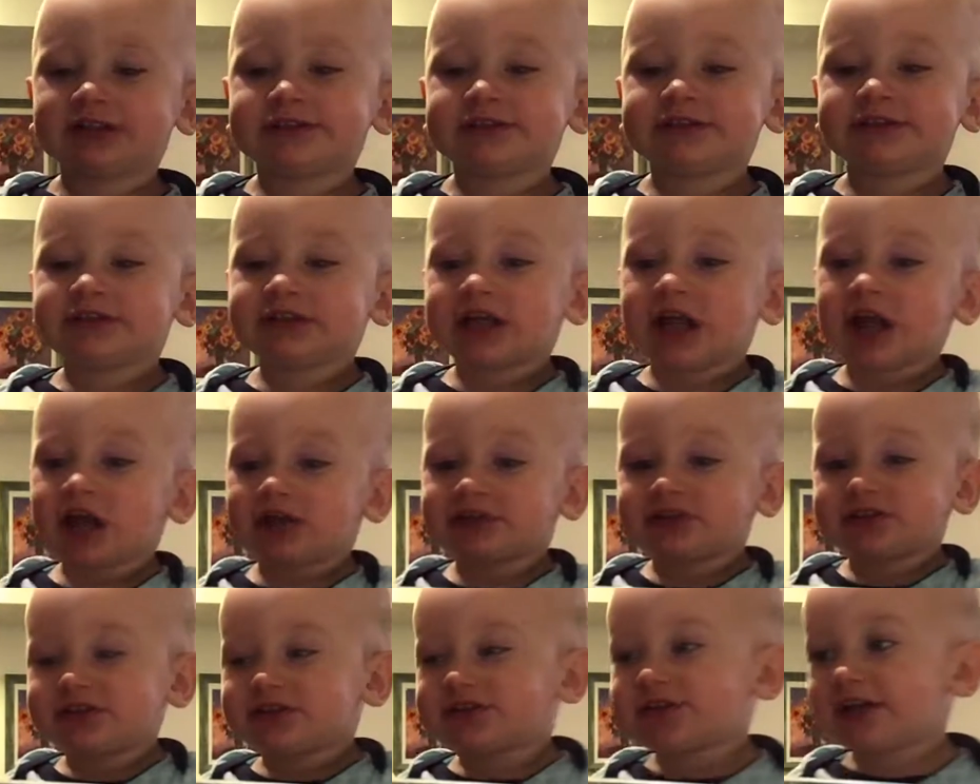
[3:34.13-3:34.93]
on
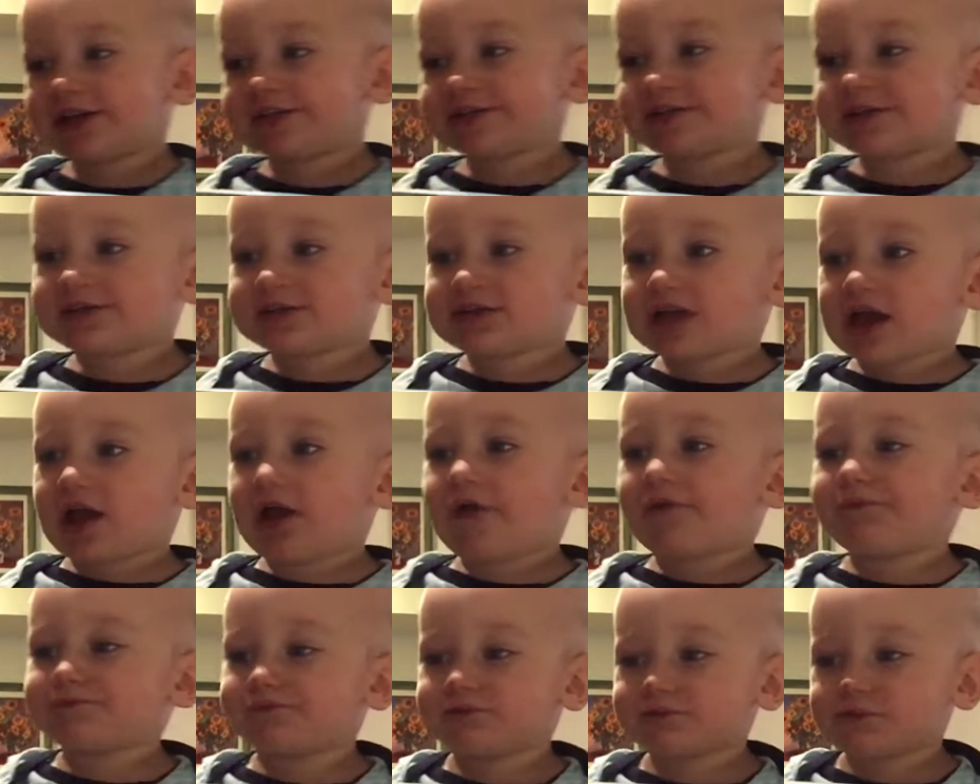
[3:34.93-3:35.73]
gloves,
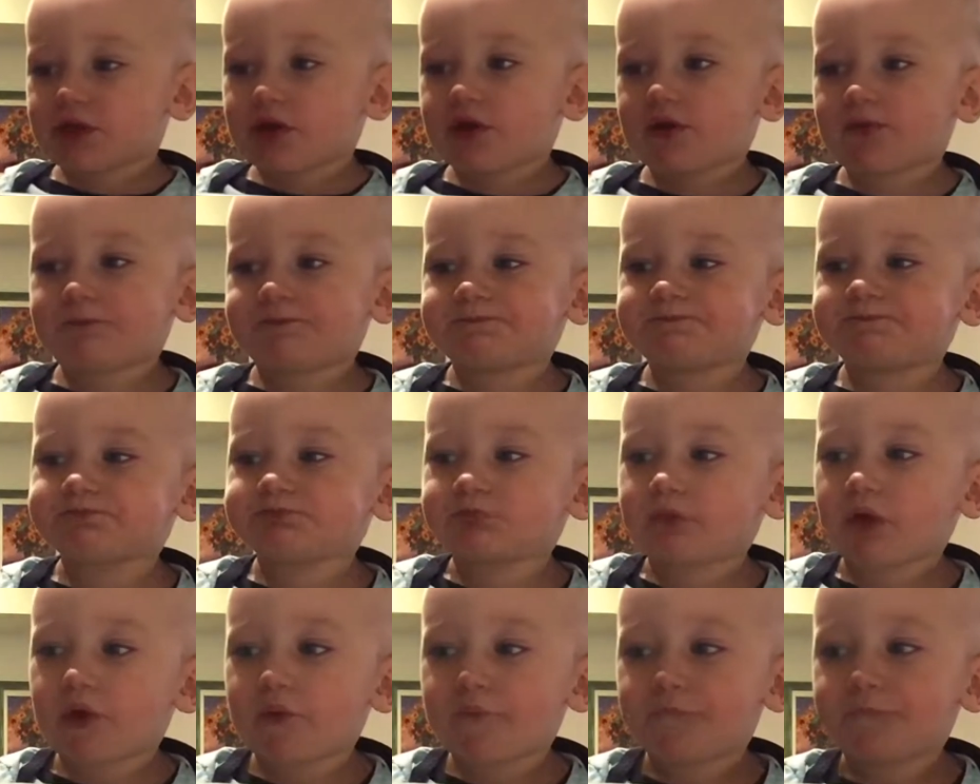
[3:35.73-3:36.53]
all as
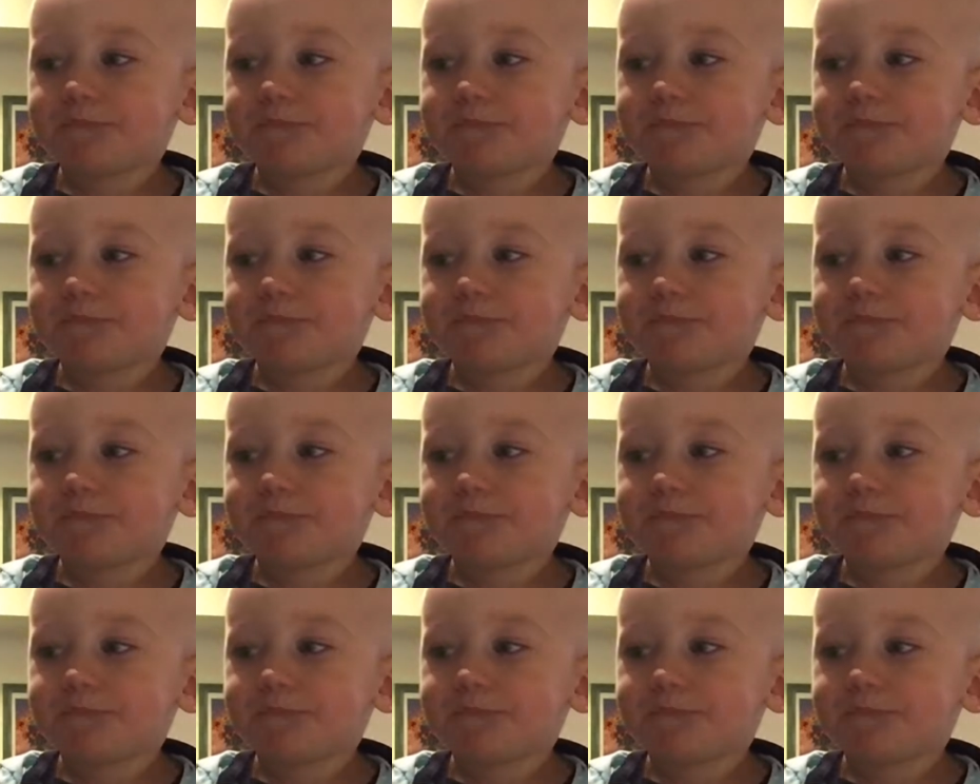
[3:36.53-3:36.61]
usual.